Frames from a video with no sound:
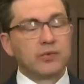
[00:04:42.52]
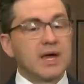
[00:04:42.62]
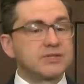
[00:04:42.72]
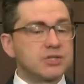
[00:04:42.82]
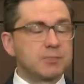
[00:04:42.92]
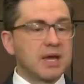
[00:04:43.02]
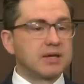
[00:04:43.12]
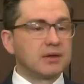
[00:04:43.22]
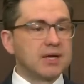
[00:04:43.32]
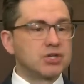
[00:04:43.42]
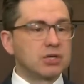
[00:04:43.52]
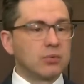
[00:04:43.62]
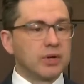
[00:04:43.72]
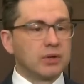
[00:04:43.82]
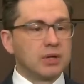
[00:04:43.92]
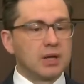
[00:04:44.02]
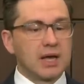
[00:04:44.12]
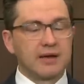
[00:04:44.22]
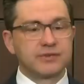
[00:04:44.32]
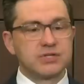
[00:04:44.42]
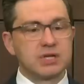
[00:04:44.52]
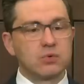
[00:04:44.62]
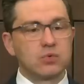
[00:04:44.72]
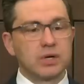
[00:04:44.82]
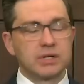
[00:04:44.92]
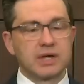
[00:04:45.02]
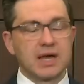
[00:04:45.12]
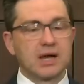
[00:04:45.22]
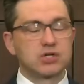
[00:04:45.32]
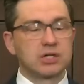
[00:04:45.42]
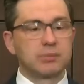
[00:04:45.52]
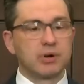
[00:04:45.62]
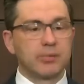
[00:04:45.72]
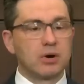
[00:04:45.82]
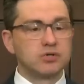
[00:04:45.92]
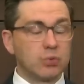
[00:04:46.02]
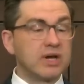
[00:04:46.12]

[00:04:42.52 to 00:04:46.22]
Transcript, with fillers: Well, that's a speculation. We'll have to see what they actually propose.